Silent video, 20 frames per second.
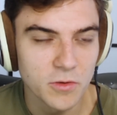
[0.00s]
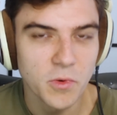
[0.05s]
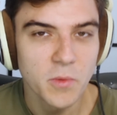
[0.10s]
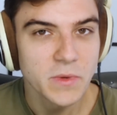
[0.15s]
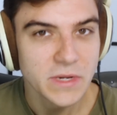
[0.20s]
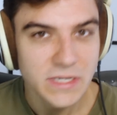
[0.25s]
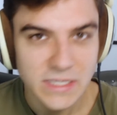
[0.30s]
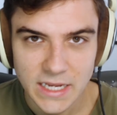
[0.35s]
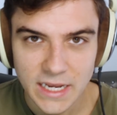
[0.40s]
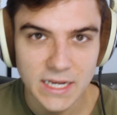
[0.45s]
And when
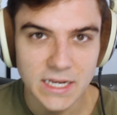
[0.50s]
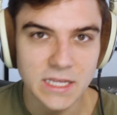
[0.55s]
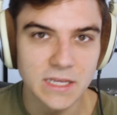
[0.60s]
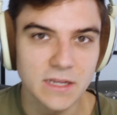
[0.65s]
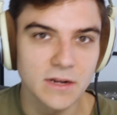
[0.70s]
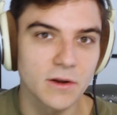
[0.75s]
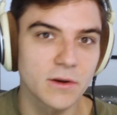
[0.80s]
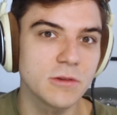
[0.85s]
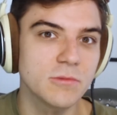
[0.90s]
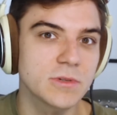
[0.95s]
we did,
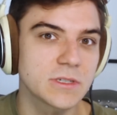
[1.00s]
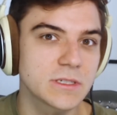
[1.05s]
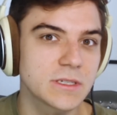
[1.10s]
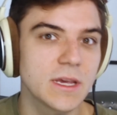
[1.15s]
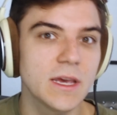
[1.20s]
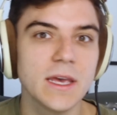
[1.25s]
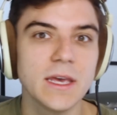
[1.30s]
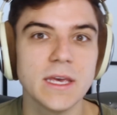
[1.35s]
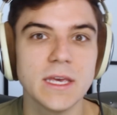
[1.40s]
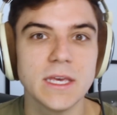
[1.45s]
you know, he was
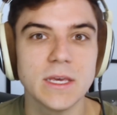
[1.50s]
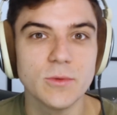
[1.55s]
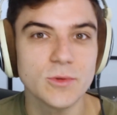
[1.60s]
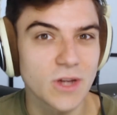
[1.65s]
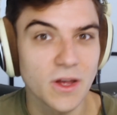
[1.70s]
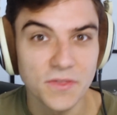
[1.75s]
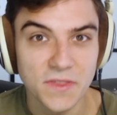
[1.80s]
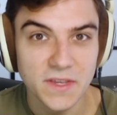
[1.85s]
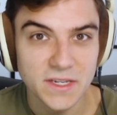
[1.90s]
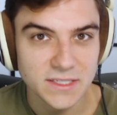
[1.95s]
he was
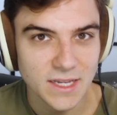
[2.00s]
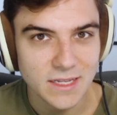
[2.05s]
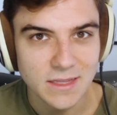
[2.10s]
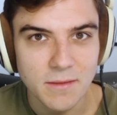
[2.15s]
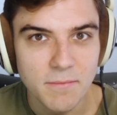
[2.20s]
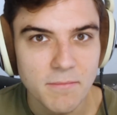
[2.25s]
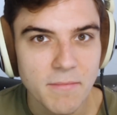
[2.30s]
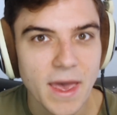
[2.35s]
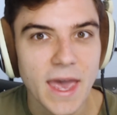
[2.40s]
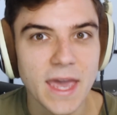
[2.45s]
on things like
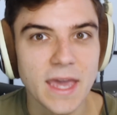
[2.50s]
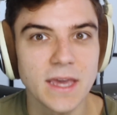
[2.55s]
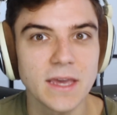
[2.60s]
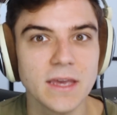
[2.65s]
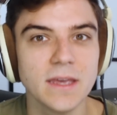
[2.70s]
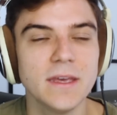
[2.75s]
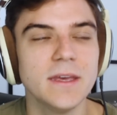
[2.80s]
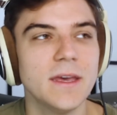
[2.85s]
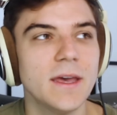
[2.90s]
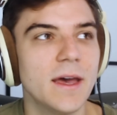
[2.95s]
the Mei,